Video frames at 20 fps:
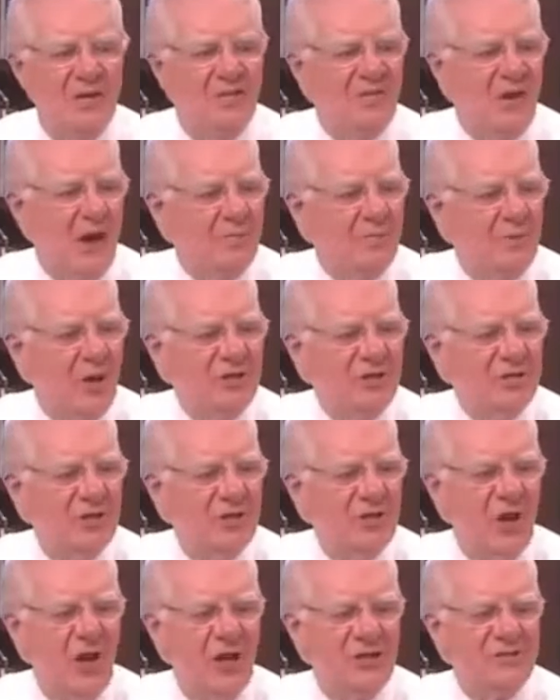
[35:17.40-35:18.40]
The
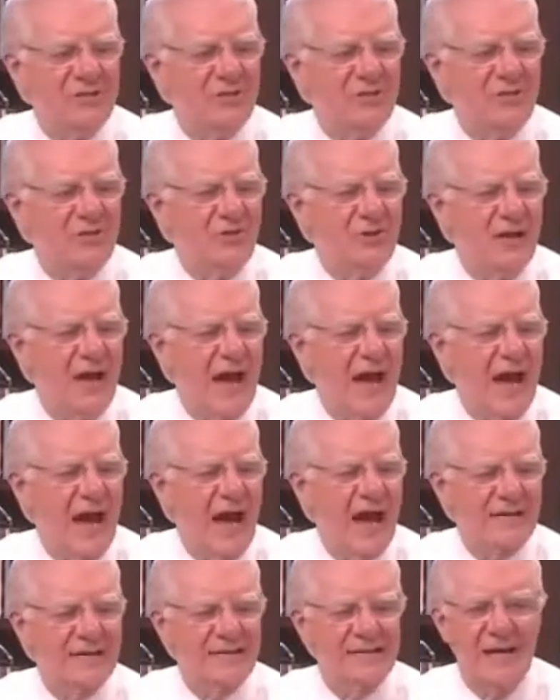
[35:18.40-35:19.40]
vibration causes you to
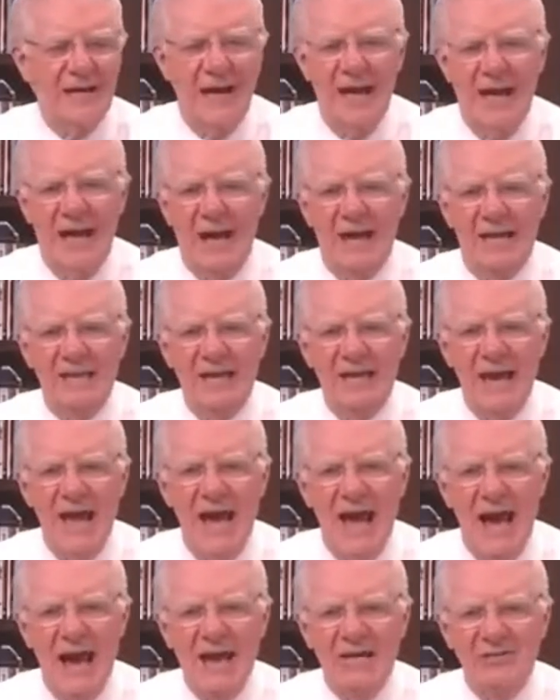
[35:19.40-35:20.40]
act, and
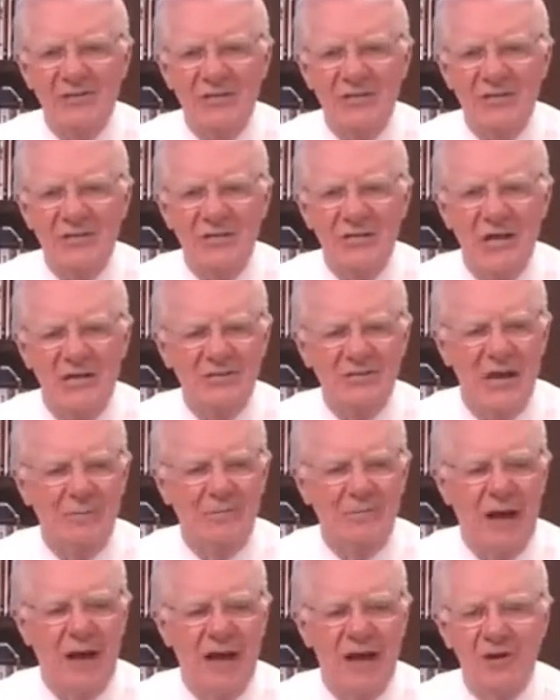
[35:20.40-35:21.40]
the action sets
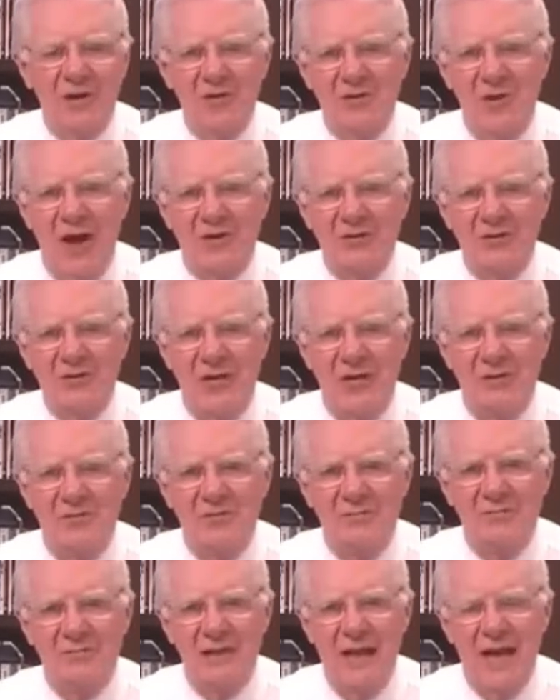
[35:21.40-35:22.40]
up an attraction.